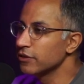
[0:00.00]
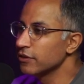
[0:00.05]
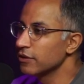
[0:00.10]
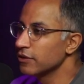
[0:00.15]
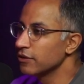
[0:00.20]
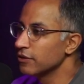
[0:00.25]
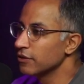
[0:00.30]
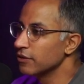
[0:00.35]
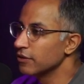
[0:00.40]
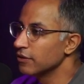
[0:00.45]

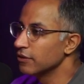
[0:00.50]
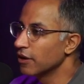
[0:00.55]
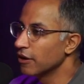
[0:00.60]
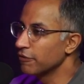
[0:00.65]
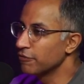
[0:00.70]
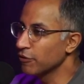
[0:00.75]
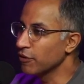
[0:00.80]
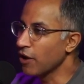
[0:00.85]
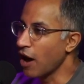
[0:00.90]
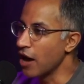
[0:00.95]
Oh. I
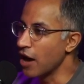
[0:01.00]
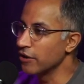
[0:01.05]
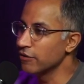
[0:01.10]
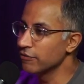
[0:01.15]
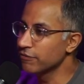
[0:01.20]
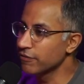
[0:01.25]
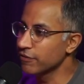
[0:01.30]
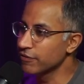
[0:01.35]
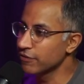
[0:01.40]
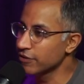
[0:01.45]
feel kind
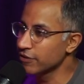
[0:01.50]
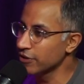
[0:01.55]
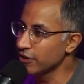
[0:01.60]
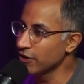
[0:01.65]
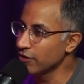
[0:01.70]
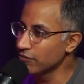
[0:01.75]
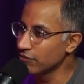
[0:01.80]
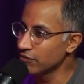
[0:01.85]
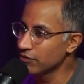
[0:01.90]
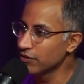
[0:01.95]
of, you
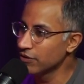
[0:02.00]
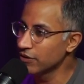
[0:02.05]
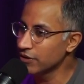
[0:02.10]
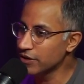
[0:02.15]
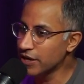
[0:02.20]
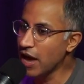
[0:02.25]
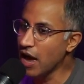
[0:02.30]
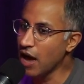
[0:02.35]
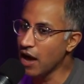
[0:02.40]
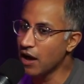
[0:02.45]
know. Really?
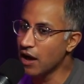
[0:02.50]
Yeah. Like,